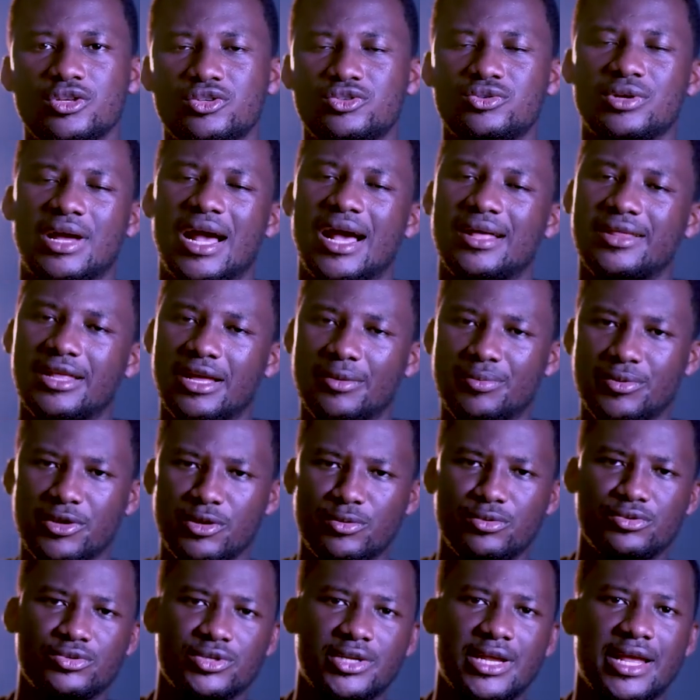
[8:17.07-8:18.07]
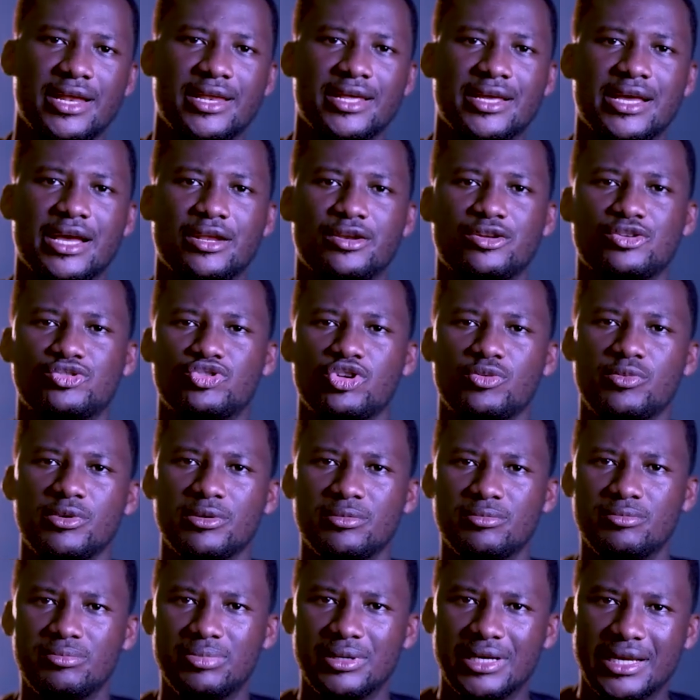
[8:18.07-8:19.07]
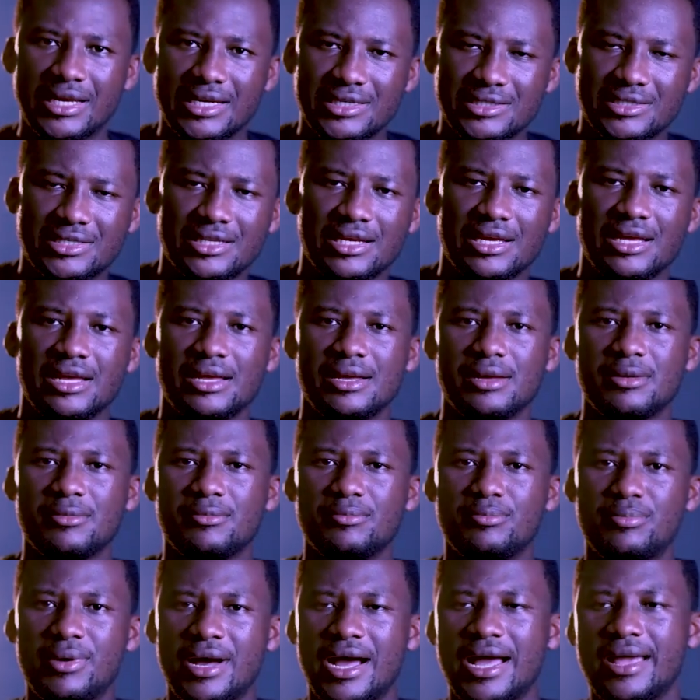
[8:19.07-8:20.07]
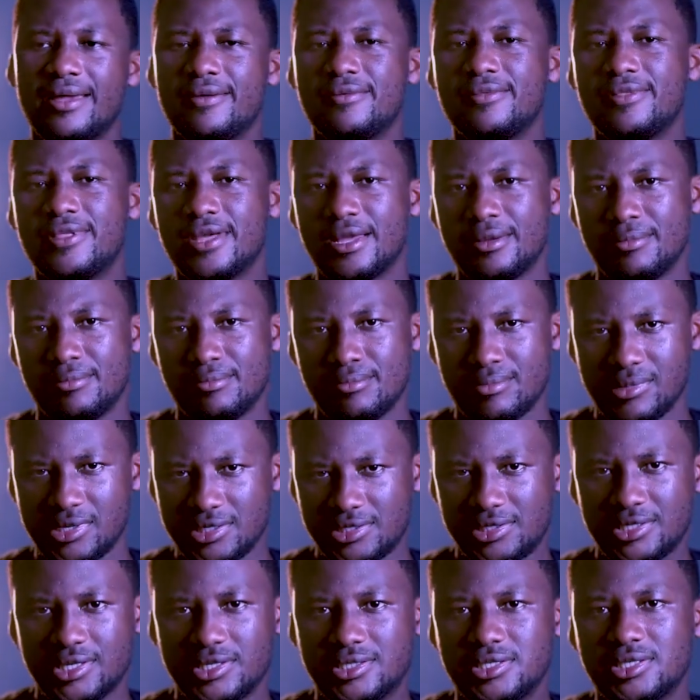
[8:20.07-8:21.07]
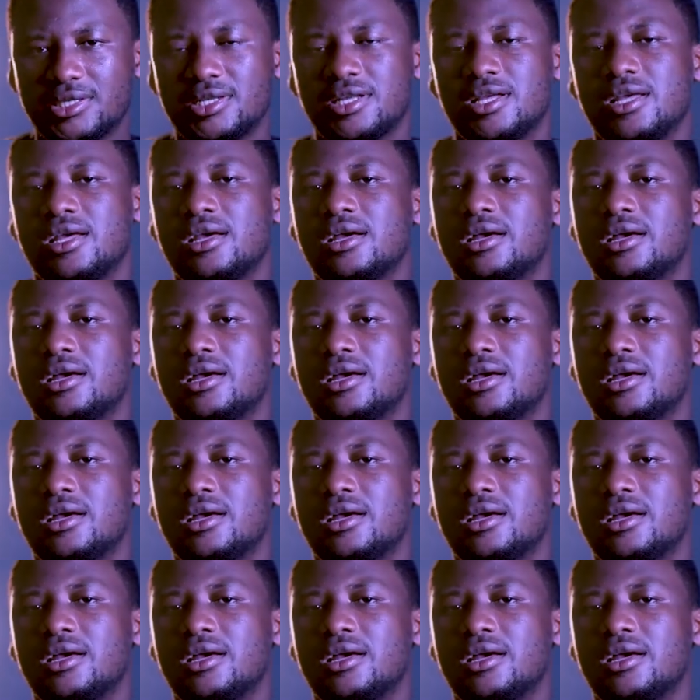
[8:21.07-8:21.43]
to other people so that they can also be blessed by the message.